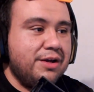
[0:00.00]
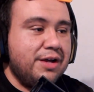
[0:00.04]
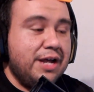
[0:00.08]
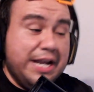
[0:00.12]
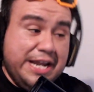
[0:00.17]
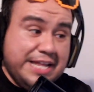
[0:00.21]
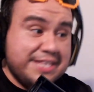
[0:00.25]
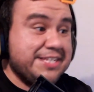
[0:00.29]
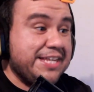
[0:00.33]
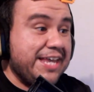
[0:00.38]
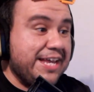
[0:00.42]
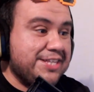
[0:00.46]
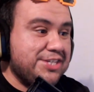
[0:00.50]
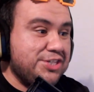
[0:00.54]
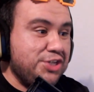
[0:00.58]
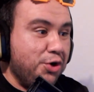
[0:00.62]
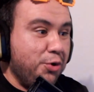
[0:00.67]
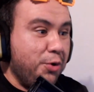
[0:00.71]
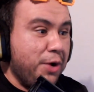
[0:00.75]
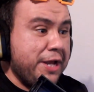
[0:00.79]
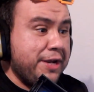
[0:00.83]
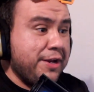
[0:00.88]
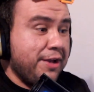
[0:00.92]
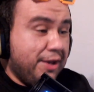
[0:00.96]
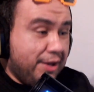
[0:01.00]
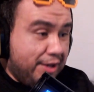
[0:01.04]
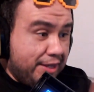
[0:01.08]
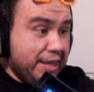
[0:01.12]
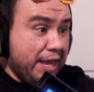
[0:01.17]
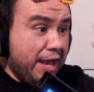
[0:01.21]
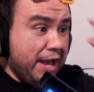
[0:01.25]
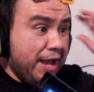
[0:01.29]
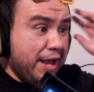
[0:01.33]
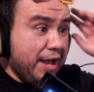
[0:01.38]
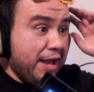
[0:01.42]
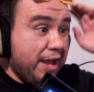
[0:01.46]
Let's get to it.
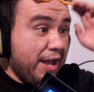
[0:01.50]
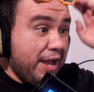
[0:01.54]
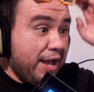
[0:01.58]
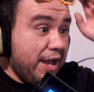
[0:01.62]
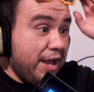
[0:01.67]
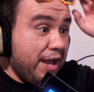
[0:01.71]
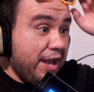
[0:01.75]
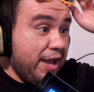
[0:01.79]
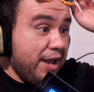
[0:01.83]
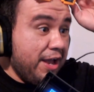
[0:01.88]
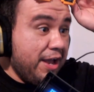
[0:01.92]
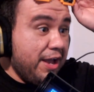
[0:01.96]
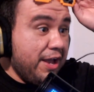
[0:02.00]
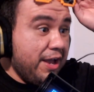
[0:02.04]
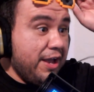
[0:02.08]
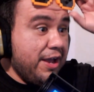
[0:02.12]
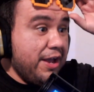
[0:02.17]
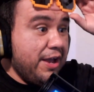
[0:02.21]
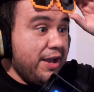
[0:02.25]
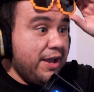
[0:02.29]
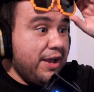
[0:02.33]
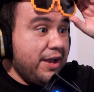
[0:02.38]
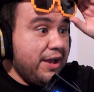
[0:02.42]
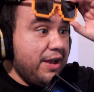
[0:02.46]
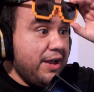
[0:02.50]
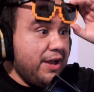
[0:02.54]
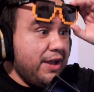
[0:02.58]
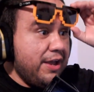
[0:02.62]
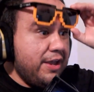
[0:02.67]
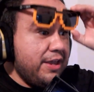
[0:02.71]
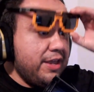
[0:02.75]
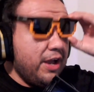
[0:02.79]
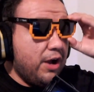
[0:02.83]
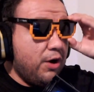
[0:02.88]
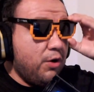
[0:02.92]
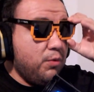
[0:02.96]
Yeah,
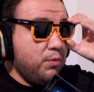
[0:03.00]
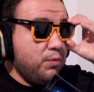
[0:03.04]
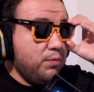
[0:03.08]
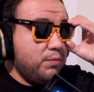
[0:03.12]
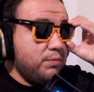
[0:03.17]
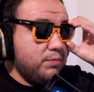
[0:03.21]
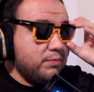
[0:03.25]
yo.